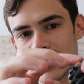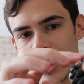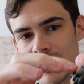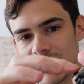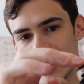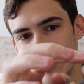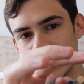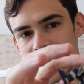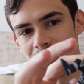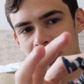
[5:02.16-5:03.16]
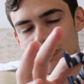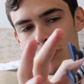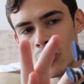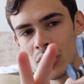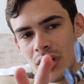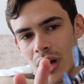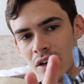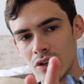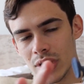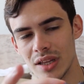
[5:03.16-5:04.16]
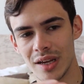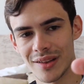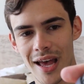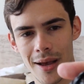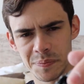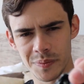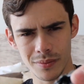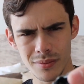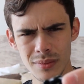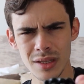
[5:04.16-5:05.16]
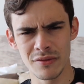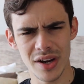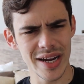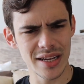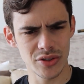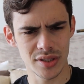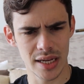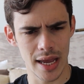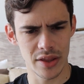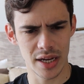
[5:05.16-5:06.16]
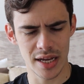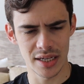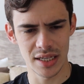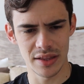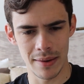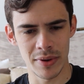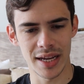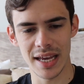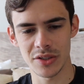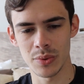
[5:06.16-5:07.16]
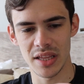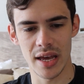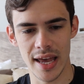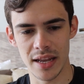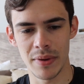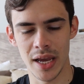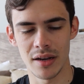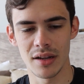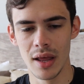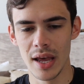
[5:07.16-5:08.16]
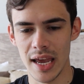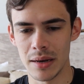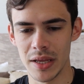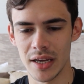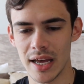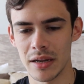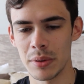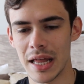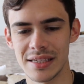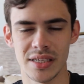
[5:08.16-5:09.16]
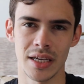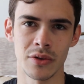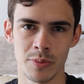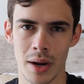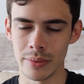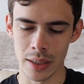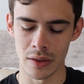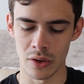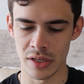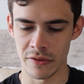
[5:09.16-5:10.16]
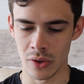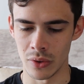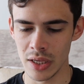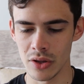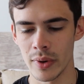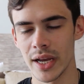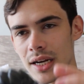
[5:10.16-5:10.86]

is kind of the same. It's kind of just molded under it like that. Very interesting how they kind of did that, but I guess with the headband and being kind of plastic, it was probably a little difficult. Either way,